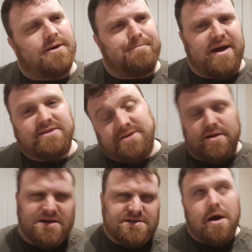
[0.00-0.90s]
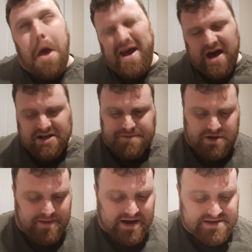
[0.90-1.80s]
painting this as per
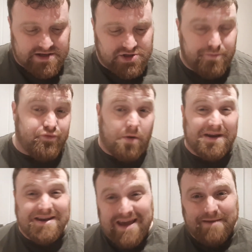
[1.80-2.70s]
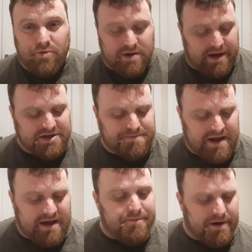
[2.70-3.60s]
the magazines, you probably need more Chaos
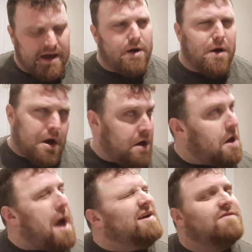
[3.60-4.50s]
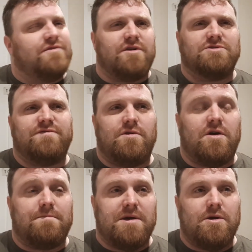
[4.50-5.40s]
Black by now. For those of you
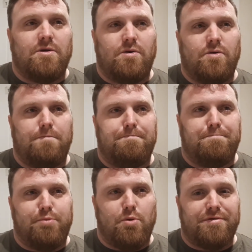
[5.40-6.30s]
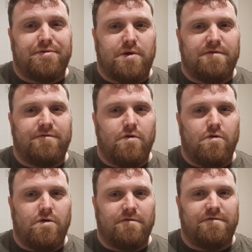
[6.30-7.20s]
like me who bought 3 or
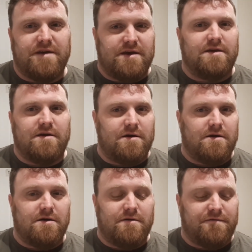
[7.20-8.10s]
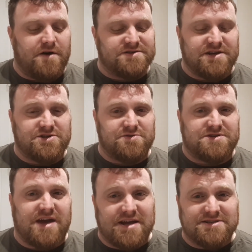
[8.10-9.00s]
4 of the first issues
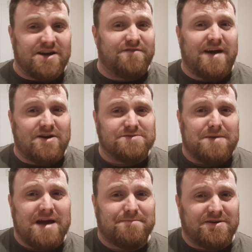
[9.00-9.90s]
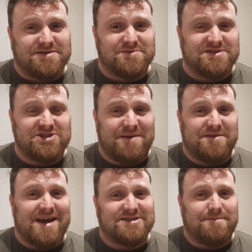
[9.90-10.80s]
to get a ton of Chaos Black because it was cheaper
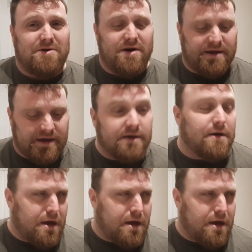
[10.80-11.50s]
than actually buying it,